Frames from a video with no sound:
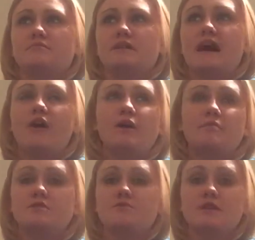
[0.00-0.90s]
How
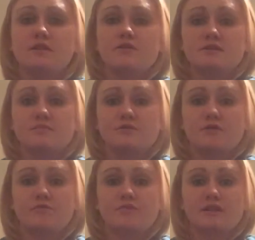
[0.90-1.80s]
I'm doing though is I'm
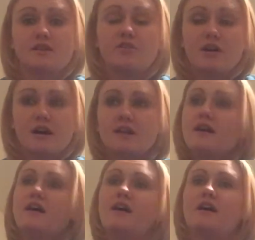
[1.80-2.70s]
doing really good.
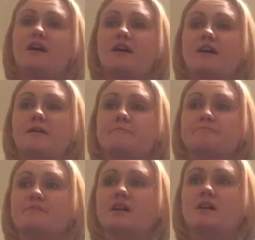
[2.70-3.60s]

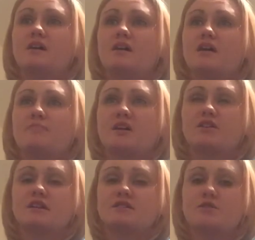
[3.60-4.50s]
My
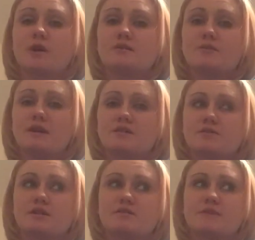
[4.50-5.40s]
clinic's 2 hours away, so it
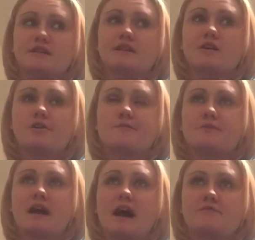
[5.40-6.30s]
took us a while to get home.
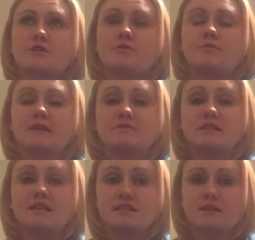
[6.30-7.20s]
Right after we went out
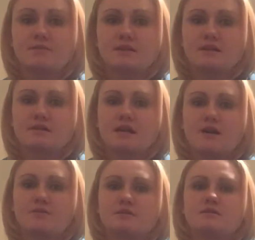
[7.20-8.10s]
to eat something because
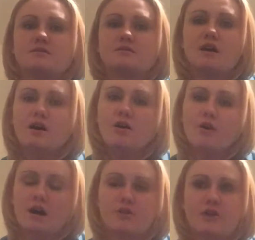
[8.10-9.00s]
I was
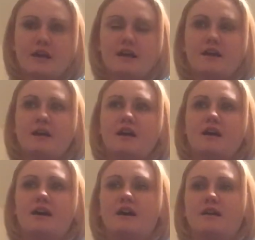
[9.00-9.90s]
so hungry.
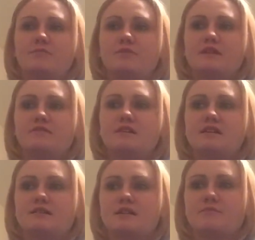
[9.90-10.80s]
Went out to
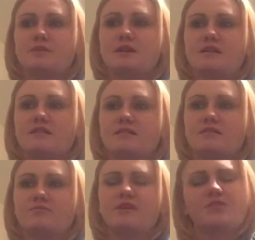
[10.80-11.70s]
eat something.
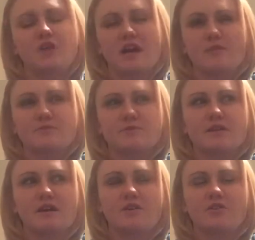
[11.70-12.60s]
Well, I thought I was
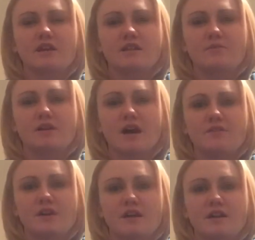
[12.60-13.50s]
really hungry, and then we
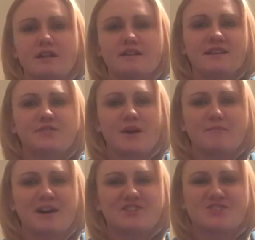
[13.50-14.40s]
got there and I didn't eat that
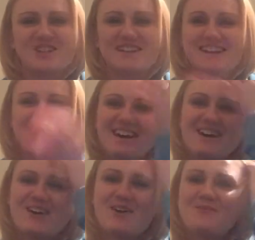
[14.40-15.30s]
much.
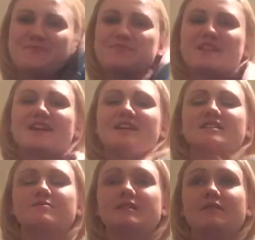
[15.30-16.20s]

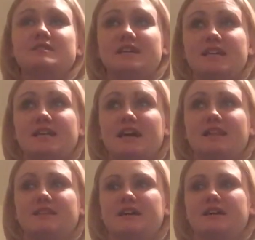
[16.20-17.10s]
So went out to eat,
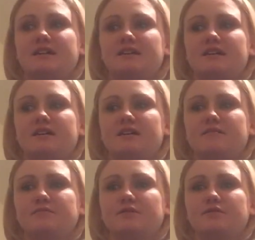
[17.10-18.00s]
and then
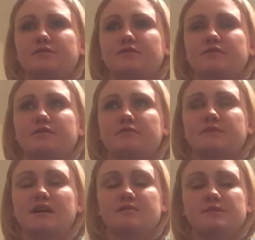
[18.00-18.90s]

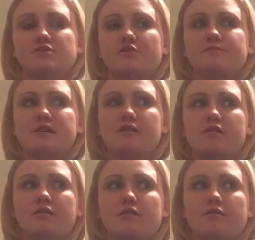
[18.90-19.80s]
my husband drove me
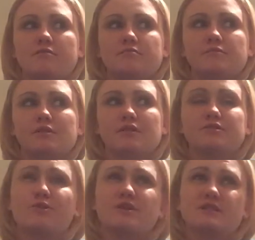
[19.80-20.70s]
home, or
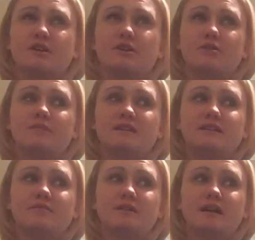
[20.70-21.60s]
towards home, and
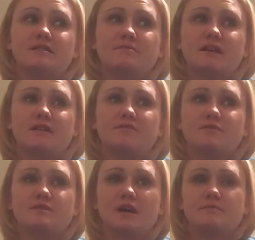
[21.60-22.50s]
then we had to make a few
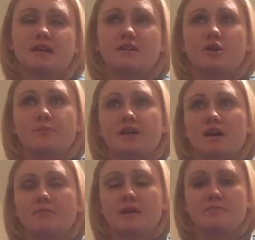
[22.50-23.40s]
stops. I had to go pick
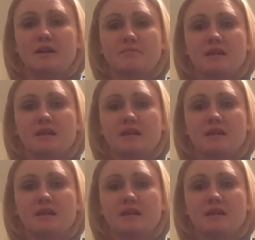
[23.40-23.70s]
up my pain